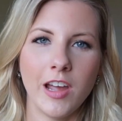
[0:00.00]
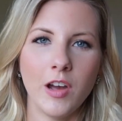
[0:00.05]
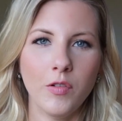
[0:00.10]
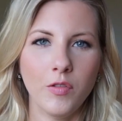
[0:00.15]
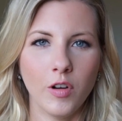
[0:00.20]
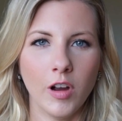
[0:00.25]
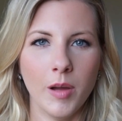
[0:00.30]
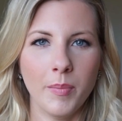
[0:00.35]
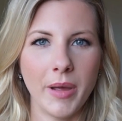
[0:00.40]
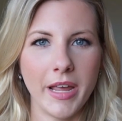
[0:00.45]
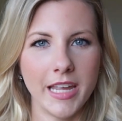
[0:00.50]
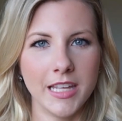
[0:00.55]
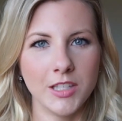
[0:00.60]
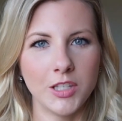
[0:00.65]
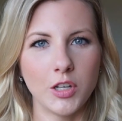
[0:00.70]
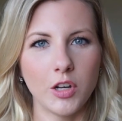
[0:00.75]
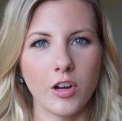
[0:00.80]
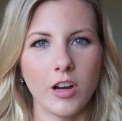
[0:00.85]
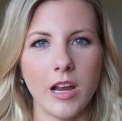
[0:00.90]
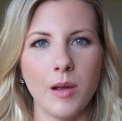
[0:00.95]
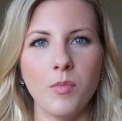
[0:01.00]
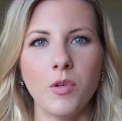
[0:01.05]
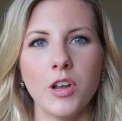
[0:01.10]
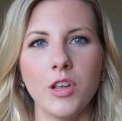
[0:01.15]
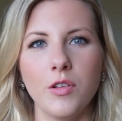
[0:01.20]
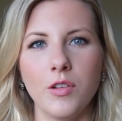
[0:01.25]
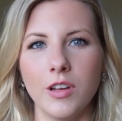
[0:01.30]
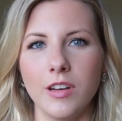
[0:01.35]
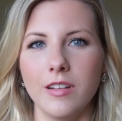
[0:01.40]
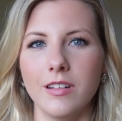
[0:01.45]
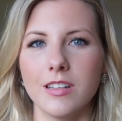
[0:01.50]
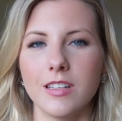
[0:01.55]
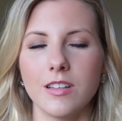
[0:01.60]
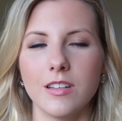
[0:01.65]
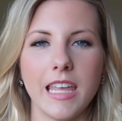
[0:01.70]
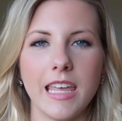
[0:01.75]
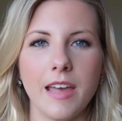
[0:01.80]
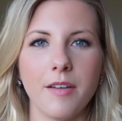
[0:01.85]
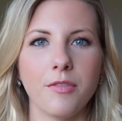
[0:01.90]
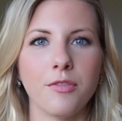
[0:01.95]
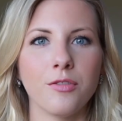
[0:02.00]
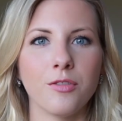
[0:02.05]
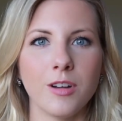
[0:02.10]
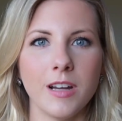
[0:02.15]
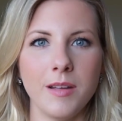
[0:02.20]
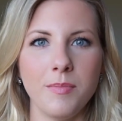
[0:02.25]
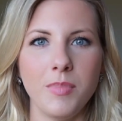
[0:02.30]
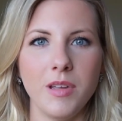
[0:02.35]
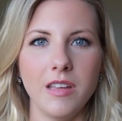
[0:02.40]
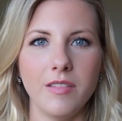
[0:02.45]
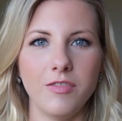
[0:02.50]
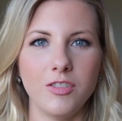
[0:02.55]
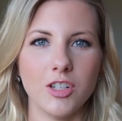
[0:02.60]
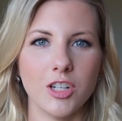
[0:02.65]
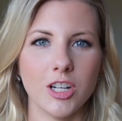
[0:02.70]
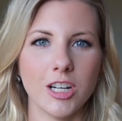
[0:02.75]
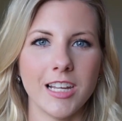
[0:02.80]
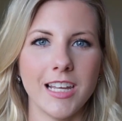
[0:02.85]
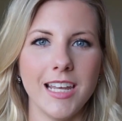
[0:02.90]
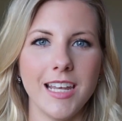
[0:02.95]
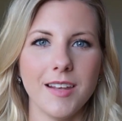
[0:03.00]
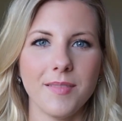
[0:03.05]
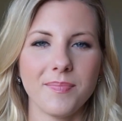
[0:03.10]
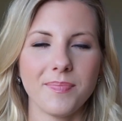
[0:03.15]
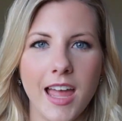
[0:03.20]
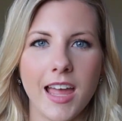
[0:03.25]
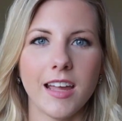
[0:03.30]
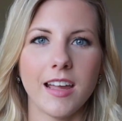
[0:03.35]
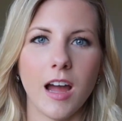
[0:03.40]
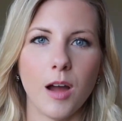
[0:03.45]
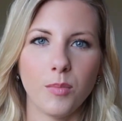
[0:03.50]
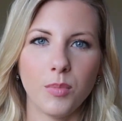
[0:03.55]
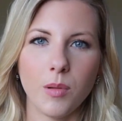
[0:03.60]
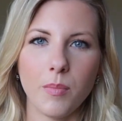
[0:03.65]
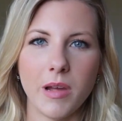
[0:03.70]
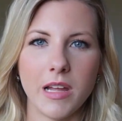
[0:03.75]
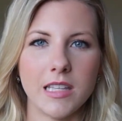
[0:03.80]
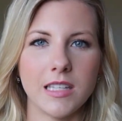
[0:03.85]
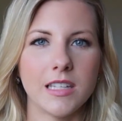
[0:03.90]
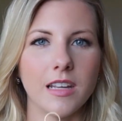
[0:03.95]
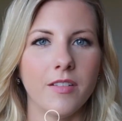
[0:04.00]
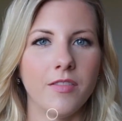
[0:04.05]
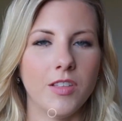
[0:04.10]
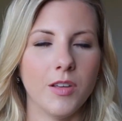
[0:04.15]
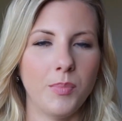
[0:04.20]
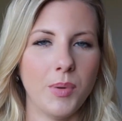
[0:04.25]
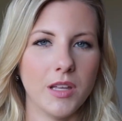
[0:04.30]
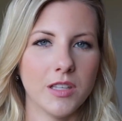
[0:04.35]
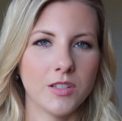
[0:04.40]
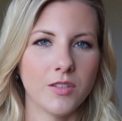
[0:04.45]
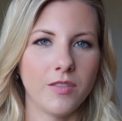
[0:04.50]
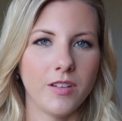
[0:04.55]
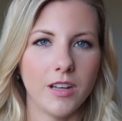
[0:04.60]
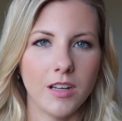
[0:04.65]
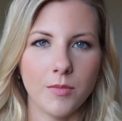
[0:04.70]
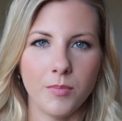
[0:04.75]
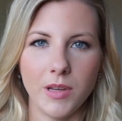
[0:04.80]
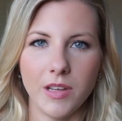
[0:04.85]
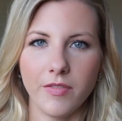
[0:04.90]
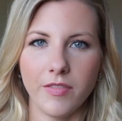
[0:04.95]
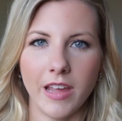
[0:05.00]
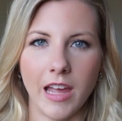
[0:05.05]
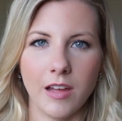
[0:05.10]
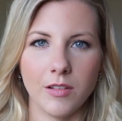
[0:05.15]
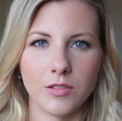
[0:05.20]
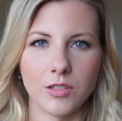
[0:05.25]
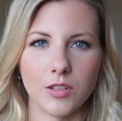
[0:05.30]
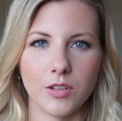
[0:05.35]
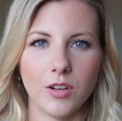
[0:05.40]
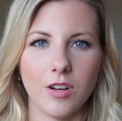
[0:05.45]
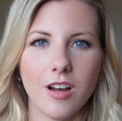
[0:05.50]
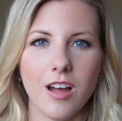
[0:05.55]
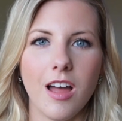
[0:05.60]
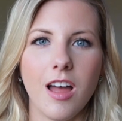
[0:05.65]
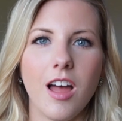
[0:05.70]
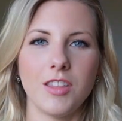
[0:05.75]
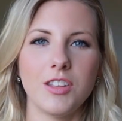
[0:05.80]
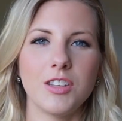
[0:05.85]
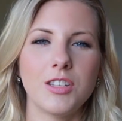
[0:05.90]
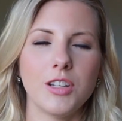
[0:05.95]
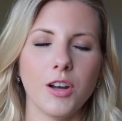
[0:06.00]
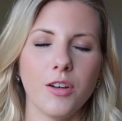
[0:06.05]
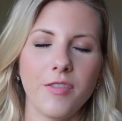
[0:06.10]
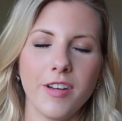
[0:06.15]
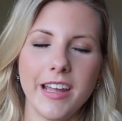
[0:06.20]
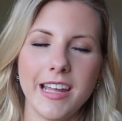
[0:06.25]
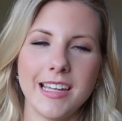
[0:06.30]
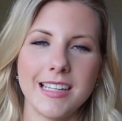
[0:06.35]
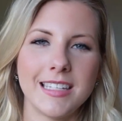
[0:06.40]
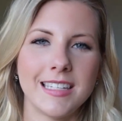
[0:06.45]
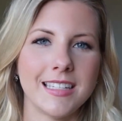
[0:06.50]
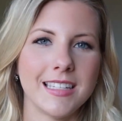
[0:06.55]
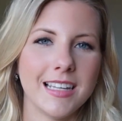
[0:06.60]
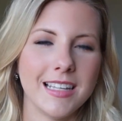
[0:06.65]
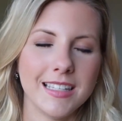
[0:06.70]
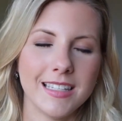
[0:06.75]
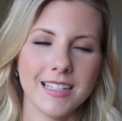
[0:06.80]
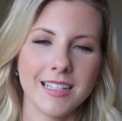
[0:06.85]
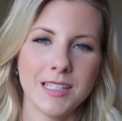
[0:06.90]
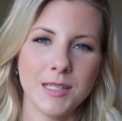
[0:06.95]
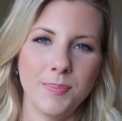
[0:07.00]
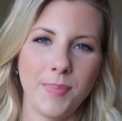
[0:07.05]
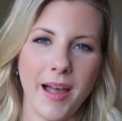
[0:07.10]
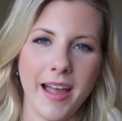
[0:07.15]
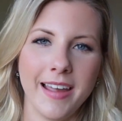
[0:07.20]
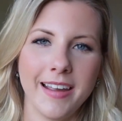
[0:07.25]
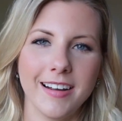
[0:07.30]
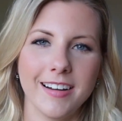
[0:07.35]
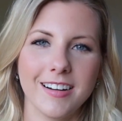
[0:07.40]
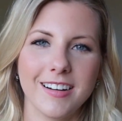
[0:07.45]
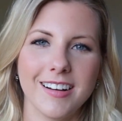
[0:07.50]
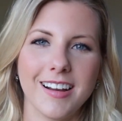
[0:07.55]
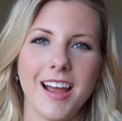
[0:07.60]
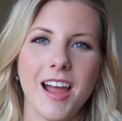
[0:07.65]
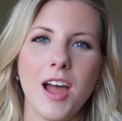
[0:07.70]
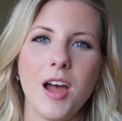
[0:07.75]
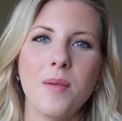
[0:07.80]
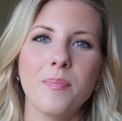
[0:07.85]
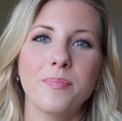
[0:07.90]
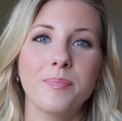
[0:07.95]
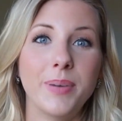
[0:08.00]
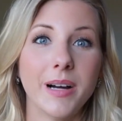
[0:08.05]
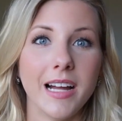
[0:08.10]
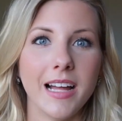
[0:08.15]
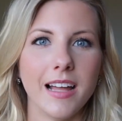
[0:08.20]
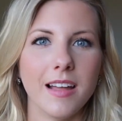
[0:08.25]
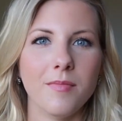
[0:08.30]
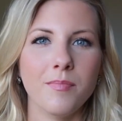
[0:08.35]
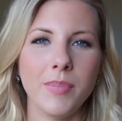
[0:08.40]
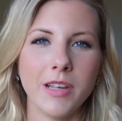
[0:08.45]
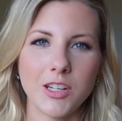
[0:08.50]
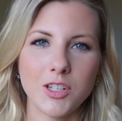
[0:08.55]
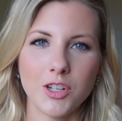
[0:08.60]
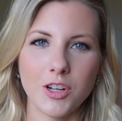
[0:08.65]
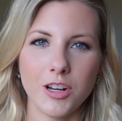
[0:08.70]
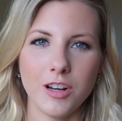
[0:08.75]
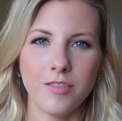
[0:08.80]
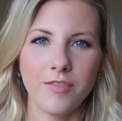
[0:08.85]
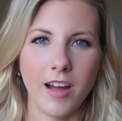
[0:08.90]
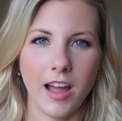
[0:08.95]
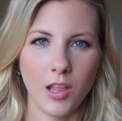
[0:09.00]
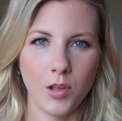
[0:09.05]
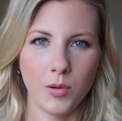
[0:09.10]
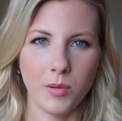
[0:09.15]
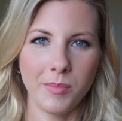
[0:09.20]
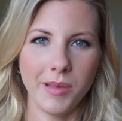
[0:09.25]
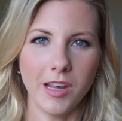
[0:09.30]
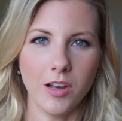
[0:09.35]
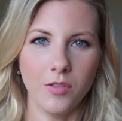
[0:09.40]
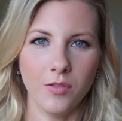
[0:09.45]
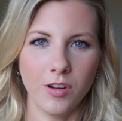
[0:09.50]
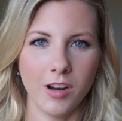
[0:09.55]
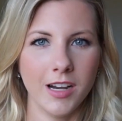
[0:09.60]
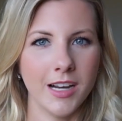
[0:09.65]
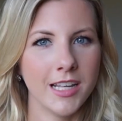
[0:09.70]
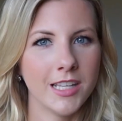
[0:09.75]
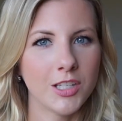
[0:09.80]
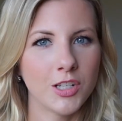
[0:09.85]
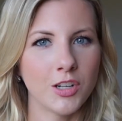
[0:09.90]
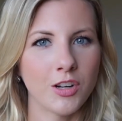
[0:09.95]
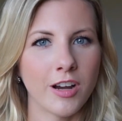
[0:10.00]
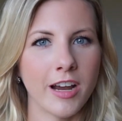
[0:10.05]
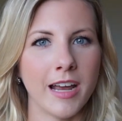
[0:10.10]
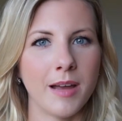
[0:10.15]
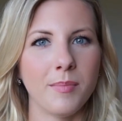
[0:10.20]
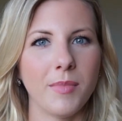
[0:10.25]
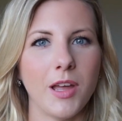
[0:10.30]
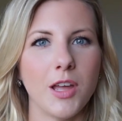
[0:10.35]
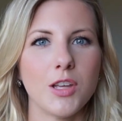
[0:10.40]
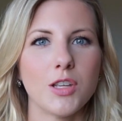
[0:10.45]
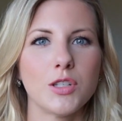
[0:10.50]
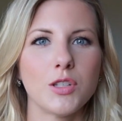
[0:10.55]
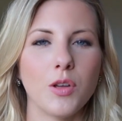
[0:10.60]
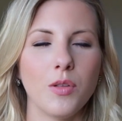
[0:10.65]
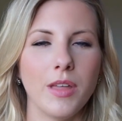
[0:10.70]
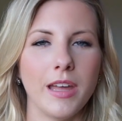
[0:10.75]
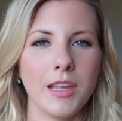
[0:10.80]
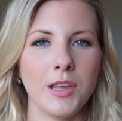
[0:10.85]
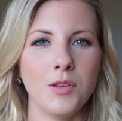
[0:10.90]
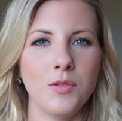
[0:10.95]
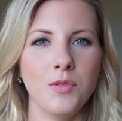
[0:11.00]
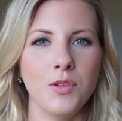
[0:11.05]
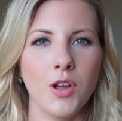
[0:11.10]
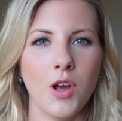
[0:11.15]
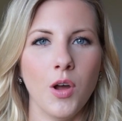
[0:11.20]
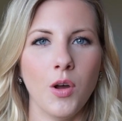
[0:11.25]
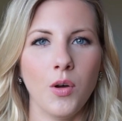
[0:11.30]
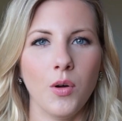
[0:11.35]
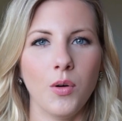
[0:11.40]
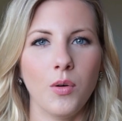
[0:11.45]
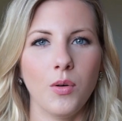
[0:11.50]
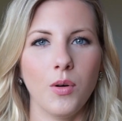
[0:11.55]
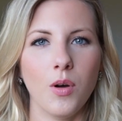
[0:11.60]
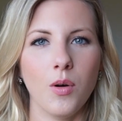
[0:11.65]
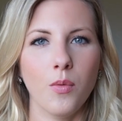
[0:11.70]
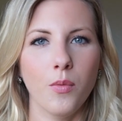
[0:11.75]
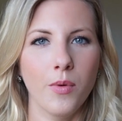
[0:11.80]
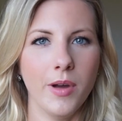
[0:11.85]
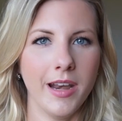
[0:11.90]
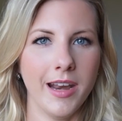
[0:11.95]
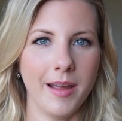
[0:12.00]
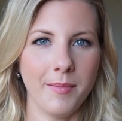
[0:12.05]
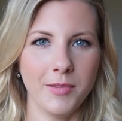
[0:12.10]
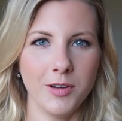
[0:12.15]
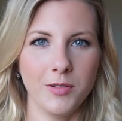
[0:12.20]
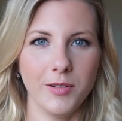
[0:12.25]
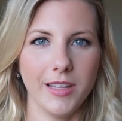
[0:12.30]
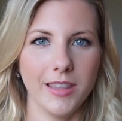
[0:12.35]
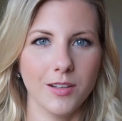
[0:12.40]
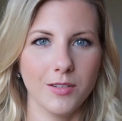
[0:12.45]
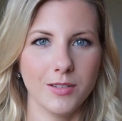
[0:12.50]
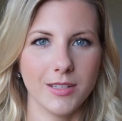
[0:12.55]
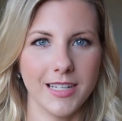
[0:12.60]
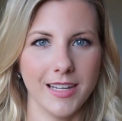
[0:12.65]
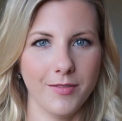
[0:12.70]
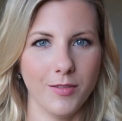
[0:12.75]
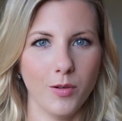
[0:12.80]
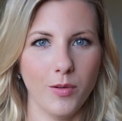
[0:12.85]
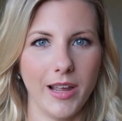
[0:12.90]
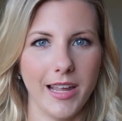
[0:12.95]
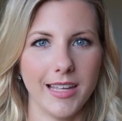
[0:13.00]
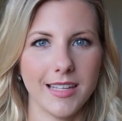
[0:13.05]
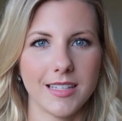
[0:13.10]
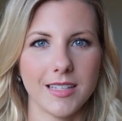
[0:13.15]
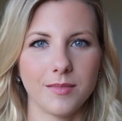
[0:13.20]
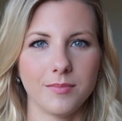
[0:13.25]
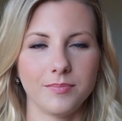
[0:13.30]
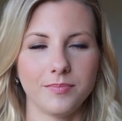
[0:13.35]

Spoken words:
over on my Instagram where you could get free beef jerky, compliments of the Pennsylvania Beef Council. The survey has since expired, but make sure you're following me over on Instagram so that you know when I'm doing those giveaways.